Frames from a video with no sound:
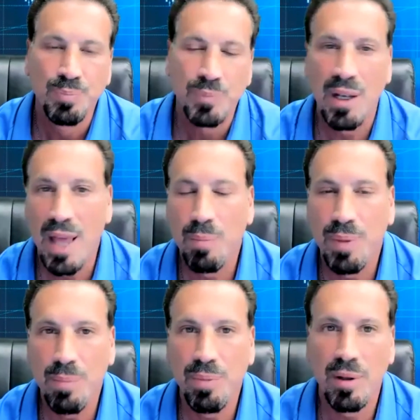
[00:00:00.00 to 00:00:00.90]
And a lot of
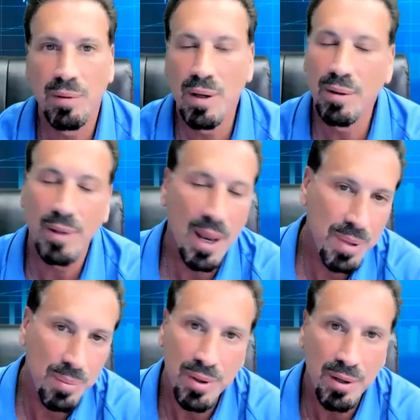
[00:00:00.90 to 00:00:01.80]
people
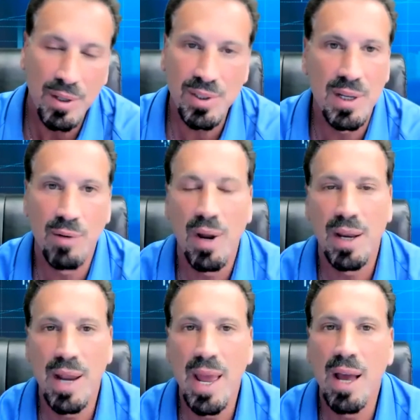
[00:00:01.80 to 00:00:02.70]
that are listening
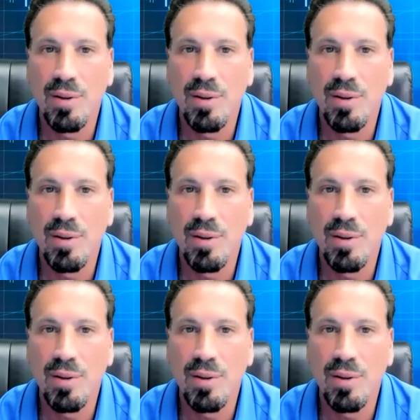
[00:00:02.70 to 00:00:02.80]
right now,